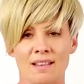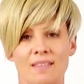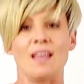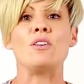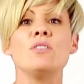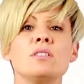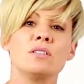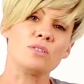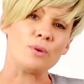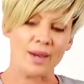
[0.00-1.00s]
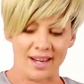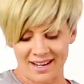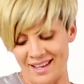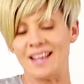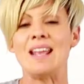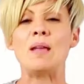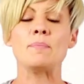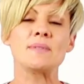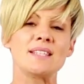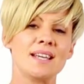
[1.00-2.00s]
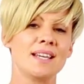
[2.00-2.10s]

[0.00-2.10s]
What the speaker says: They're used to doing hips,